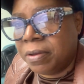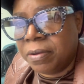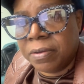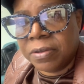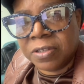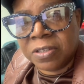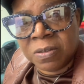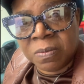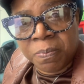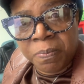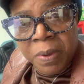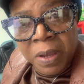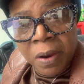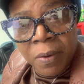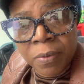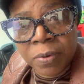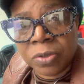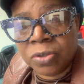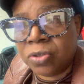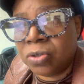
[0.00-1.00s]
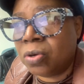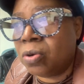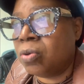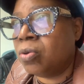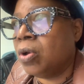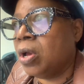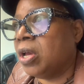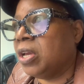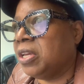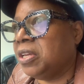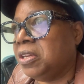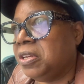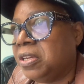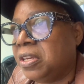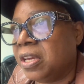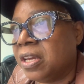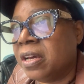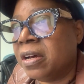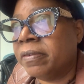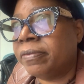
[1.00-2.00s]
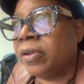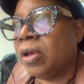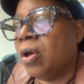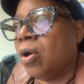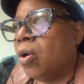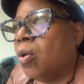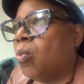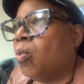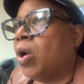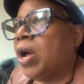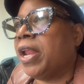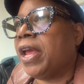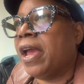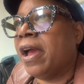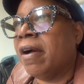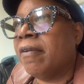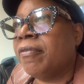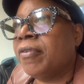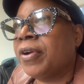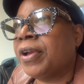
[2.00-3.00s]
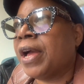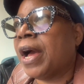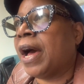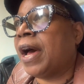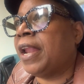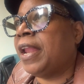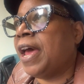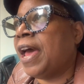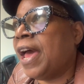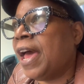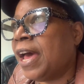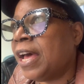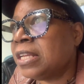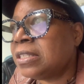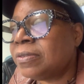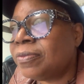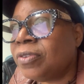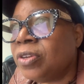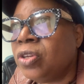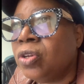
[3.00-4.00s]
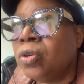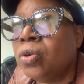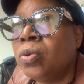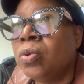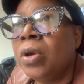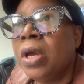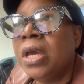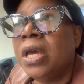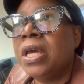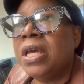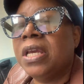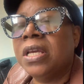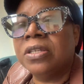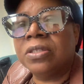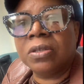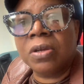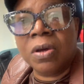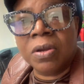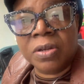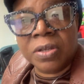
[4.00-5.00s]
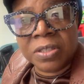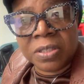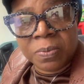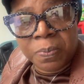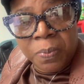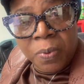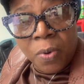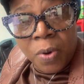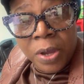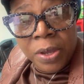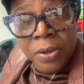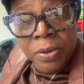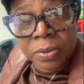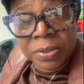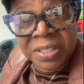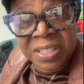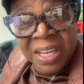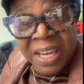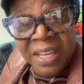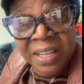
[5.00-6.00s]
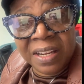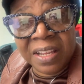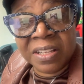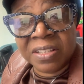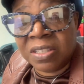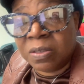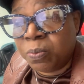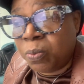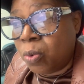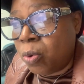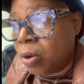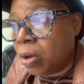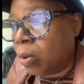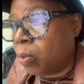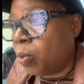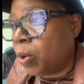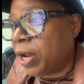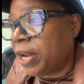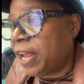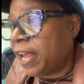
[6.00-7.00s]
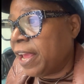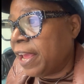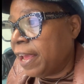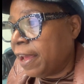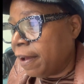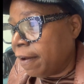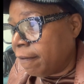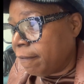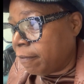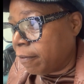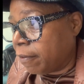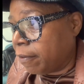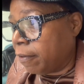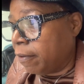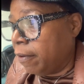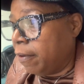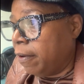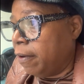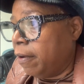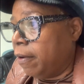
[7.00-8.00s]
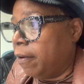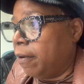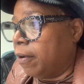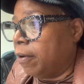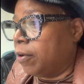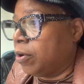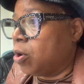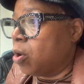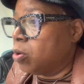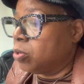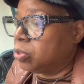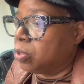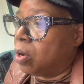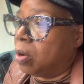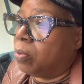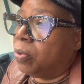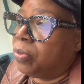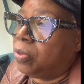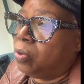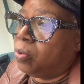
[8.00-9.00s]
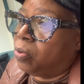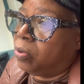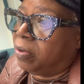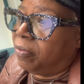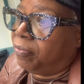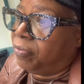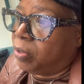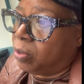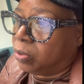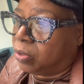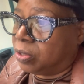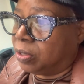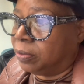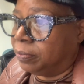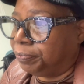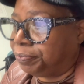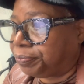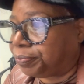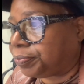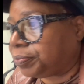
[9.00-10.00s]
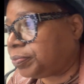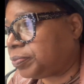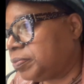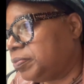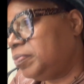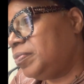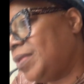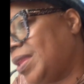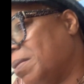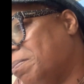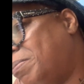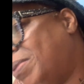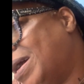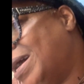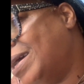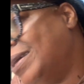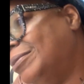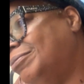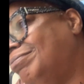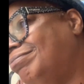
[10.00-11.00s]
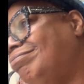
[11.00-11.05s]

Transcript: spiritual gift, whatever God has for you. It's going to spoil, taint, and spoil whatever goes on with you in the future. But